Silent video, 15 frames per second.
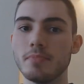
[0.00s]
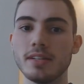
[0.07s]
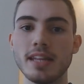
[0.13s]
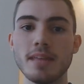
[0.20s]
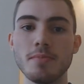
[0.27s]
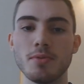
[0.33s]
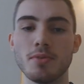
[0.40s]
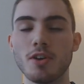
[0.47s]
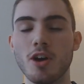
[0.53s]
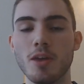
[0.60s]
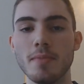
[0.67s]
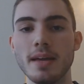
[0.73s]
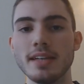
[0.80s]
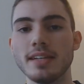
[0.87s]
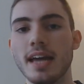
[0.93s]
just hit me with a
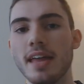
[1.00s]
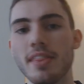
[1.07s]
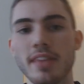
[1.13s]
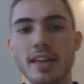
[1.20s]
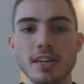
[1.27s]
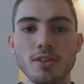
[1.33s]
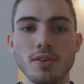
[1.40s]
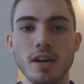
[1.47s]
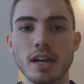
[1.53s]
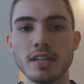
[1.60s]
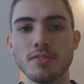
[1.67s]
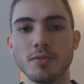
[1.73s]
comment. And thank you guys for